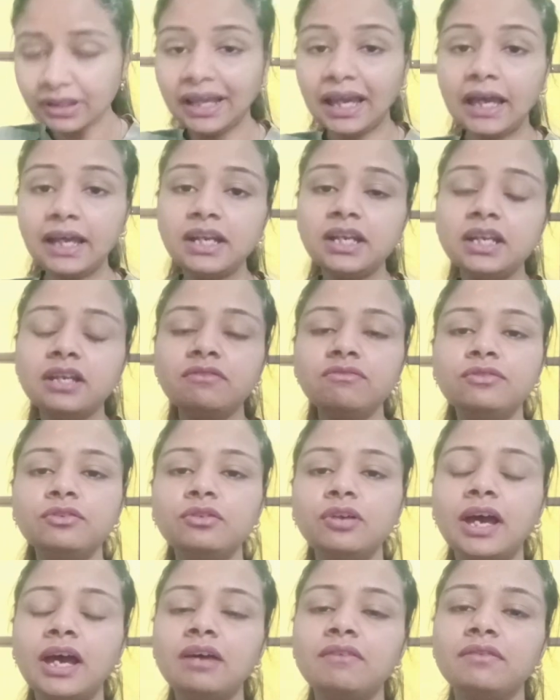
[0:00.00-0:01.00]
And if
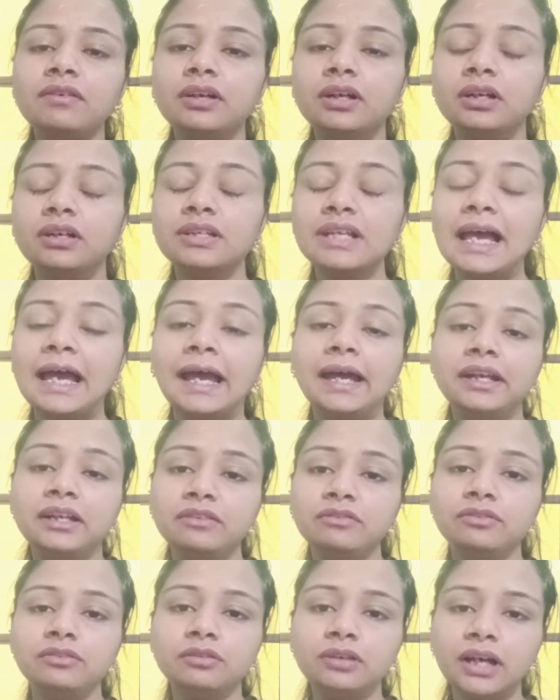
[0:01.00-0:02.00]
you have and
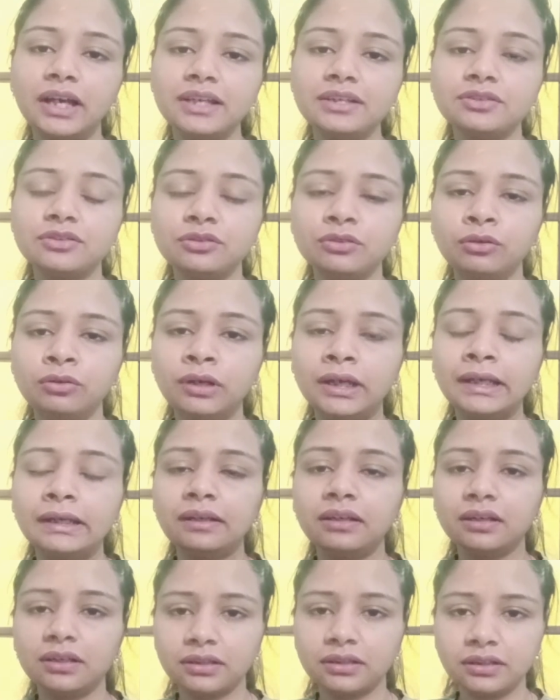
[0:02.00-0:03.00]
if you guys know
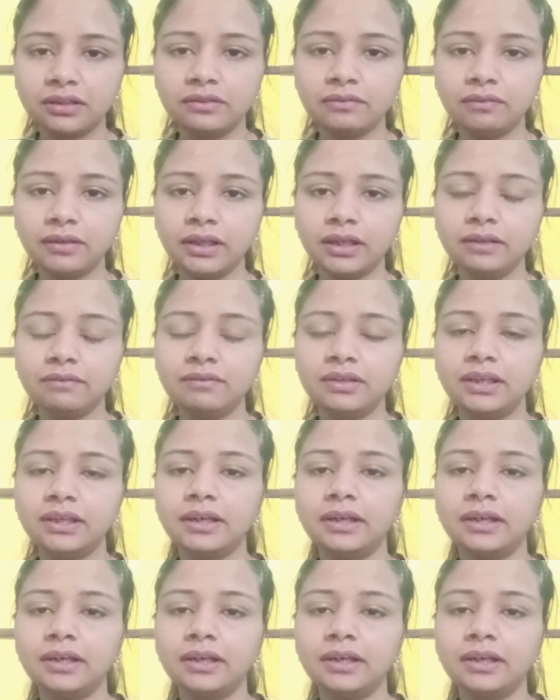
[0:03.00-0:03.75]
any other way we